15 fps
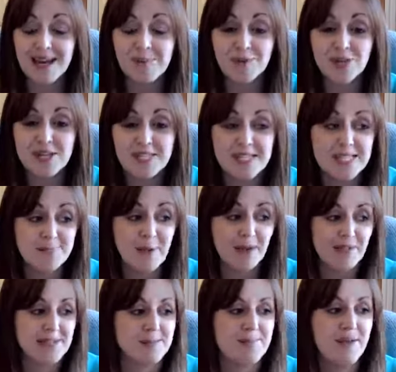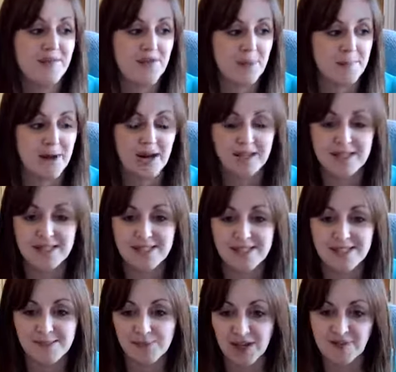I'm going to dispel this myth that marketing is
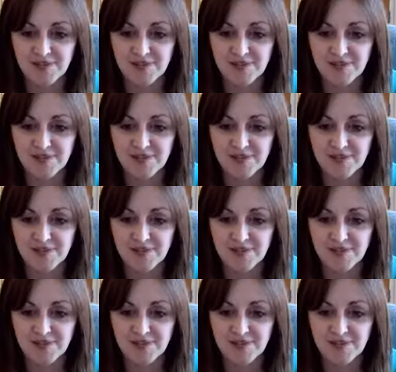some kind